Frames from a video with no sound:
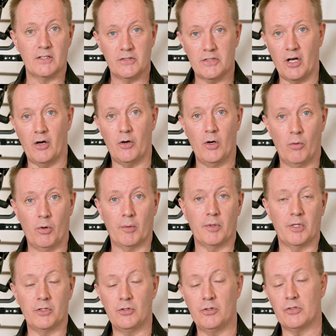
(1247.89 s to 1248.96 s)
So what I'm
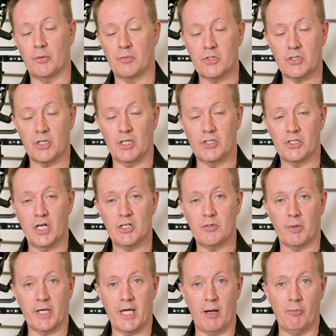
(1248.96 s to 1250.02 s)
going to do is I'm just going to
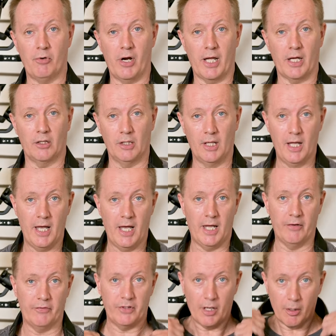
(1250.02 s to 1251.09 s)
change my camera angle
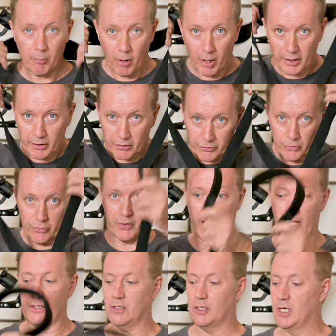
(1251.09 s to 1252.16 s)
and if you don't mind I'll do
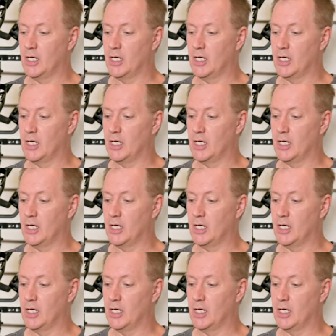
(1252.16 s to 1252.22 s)
that,